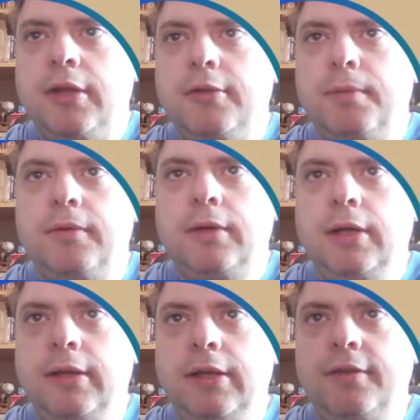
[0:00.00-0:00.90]

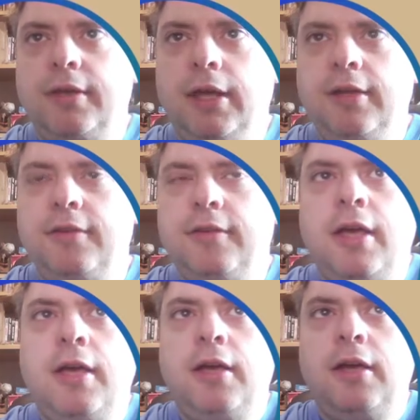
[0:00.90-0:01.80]
this case,
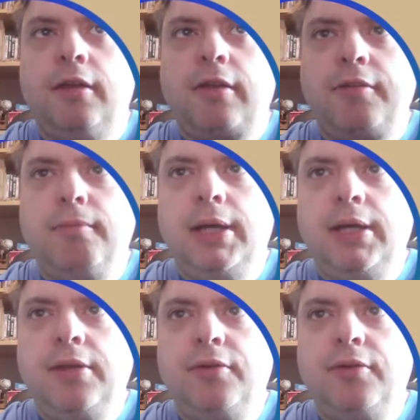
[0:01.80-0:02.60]
doesn't mean it's